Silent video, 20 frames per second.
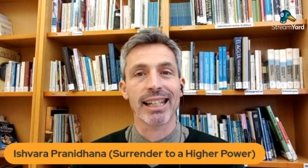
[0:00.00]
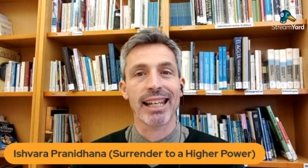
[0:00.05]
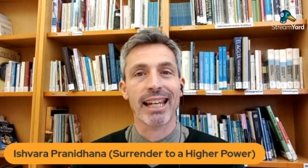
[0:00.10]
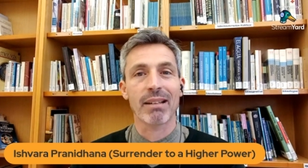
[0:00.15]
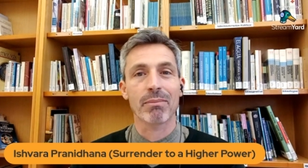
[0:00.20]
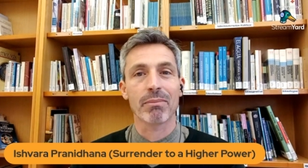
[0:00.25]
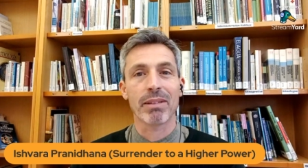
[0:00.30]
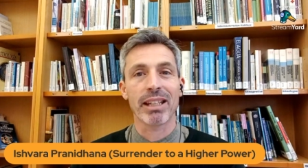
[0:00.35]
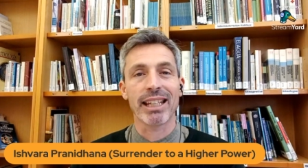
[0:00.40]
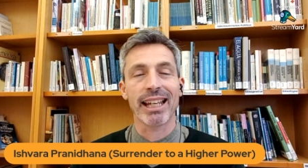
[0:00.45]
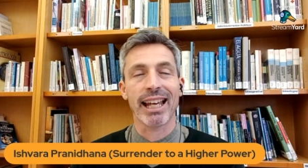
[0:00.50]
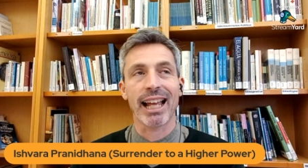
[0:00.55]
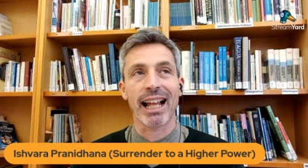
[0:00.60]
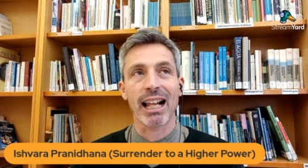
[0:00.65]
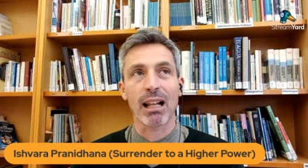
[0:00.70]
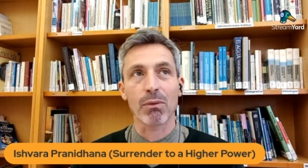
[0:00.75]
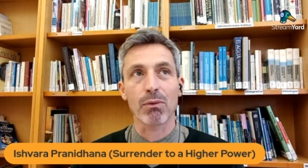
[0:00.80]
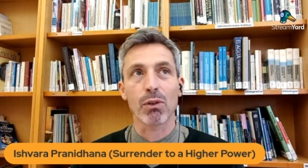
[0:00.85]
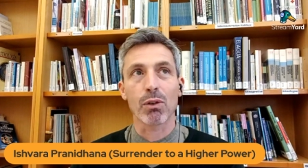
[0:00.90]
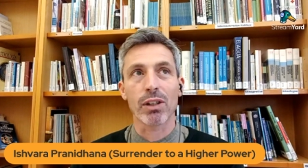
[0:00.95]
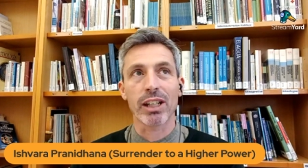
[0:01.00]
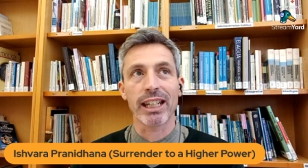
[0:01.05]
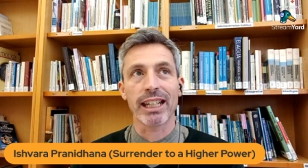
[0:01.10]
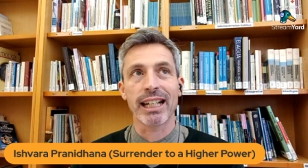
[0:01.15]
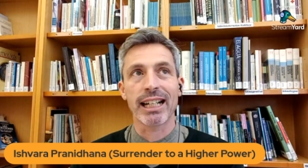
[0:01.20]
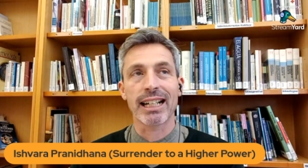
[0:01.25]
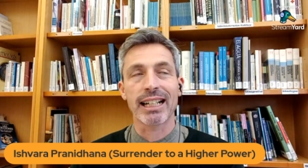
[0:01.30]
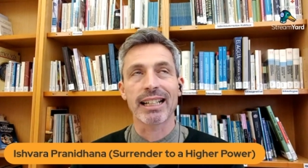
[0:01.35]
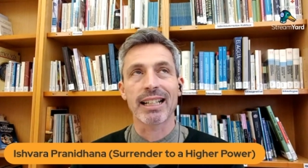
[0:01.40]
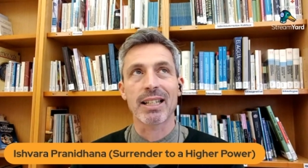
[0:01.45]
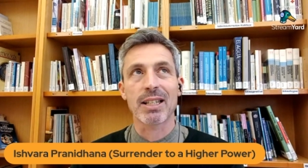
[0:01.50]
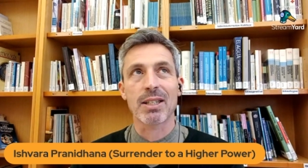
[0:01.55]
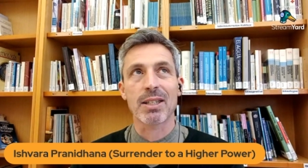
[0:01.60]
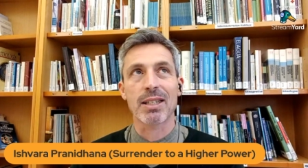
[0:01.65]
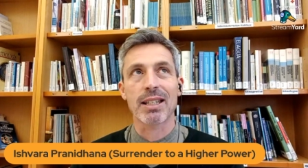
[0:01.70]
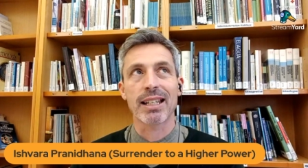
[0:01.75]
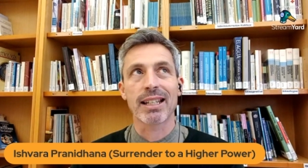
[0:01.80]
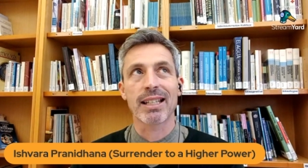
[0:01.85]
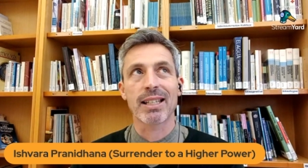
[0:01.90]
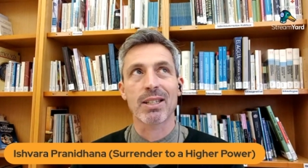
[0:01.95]
can be helpful here
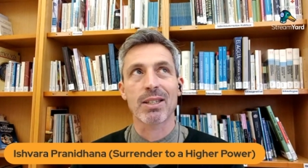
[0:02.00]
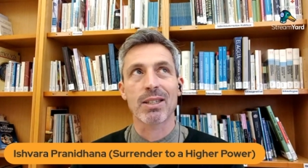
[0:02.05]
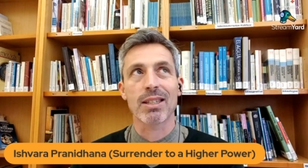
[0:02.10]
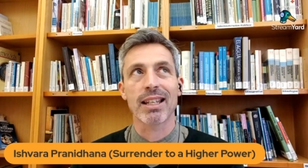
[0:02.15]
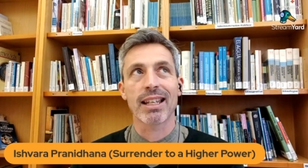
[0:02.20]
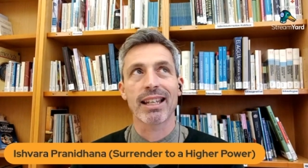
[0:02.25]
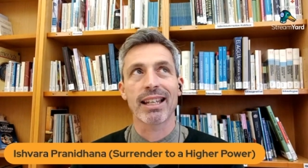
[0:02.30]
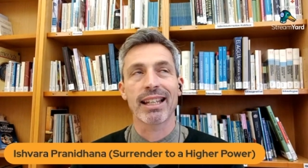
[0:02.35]
it's it's